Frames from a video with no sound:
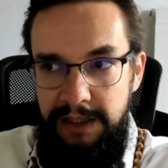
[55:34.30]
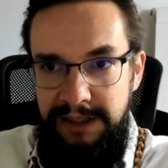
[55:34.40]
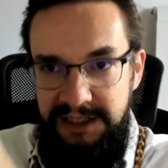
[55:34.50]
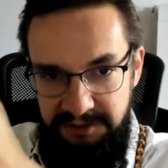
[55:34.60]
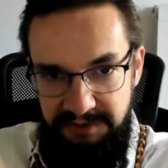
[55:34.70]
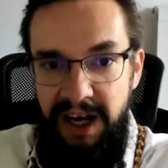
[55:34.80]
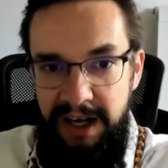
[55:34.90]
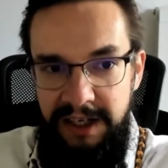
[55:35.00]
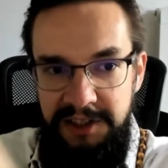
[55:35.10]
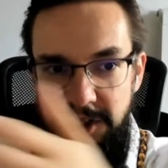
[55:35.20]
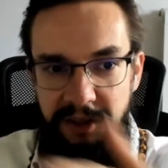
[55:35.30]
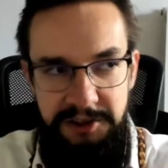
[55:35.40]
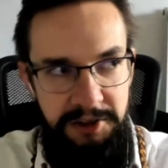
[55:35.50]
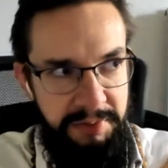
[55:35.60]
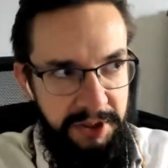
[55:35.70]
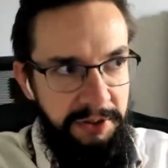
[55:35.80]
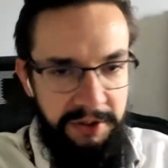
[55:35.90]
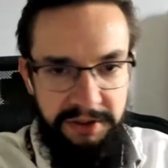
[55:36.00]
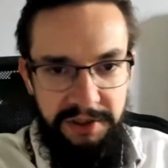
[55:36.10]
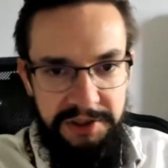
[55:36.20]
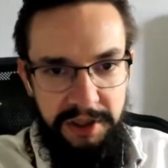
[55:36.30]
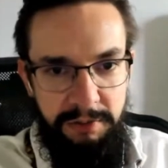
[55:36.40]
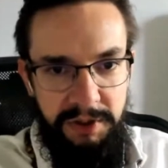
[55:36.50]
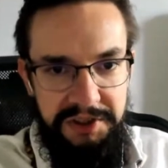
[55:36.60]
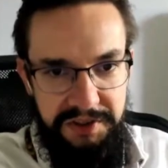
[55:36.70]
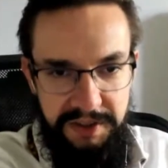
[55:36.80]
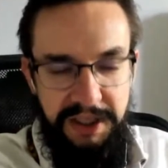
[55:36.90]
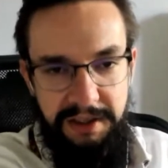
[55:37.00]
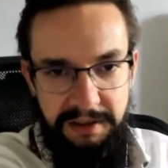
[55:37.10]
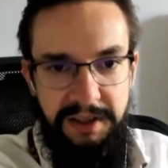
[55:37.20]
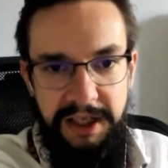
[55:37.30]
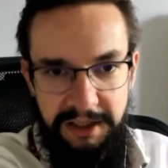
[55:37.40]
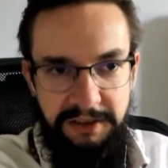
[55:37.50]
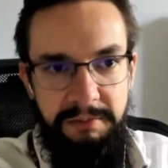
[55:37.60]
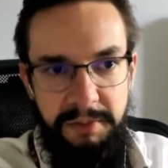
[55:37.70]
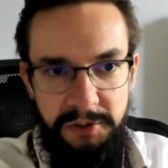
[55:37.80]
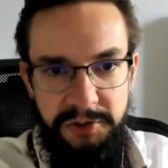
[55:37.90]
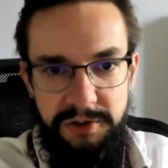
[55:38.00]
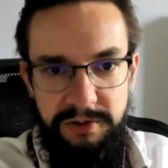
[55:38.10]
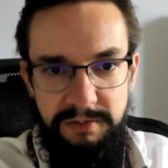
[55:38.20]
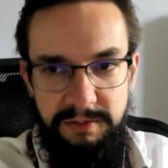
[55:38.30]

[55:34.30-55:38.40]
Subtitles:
that's fine as long as the priorities are what's getting the most